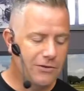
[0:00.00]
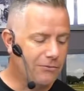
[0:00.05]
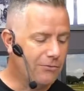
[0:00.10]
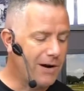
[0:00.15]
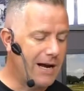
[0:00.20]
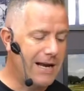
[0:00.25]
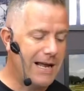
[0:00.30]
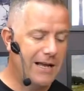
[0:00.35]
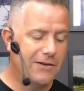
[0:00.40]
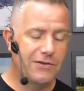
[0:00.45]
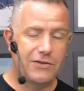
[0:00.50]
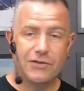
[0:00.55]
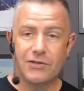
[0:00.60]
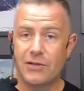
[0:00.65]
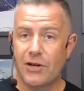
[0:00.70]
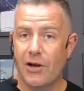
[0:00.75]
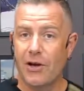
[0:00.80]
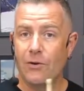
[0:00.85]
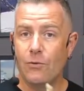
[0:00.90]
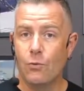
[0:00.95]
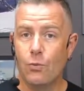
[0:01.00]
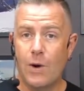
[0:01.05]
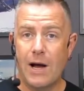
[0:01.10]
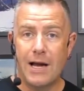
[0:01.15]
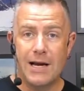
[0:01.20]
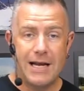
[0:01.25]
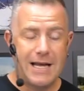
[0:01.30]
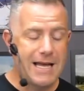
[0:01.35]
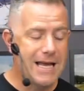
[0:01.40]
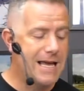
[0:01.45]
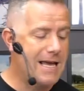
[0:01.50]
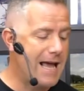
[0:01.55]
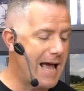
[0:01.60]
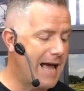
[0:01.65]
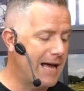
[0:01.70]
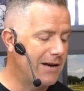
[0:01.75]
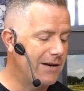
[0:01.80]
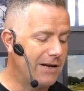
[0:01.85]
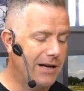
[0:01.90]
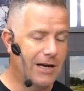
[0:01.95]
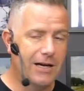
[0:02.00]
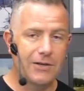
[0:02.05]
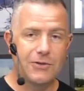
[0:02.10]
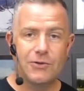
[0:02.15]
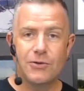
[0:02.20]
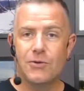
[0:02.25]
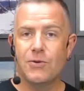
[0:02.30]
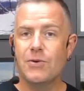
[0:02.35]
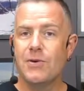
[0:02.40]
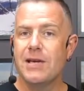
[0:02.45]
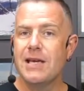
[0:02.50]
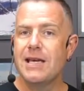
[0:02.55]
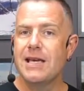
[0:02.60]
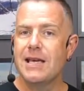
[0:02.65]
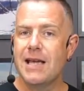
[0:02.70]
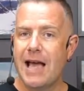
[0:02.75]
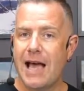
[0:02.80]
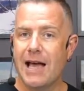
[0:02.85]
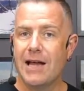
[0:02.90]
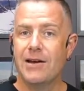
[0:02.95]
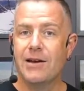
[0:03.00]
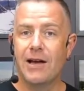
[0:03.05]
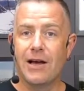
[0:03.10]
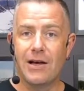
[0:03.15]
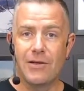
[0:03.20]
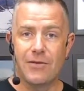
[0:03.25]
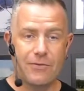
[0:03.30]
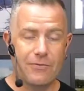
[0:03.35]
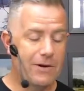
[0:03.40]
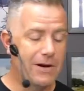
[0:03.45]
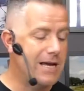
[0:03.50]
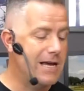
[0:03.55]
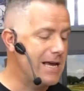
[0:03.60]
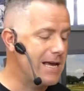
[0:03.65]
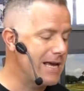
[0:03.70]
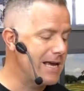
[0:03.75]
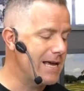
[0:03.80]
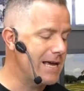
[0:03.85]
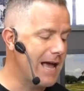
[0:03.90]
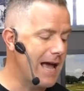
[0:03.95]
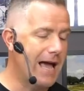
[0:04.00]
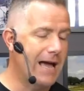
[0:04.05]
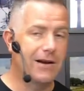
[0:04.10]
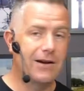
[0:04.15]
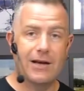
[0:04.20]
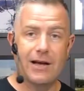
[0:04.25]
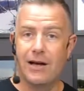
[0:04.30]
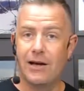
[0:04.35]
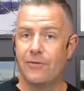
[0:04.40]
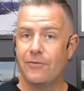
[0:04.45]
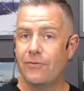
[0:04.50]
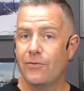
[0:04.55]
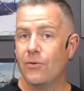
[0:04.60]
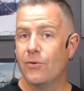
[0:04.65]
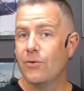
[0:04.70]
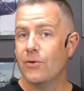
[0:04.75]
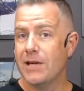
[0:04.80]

The right hand is just going 1 E and 2 E and 3 E and 4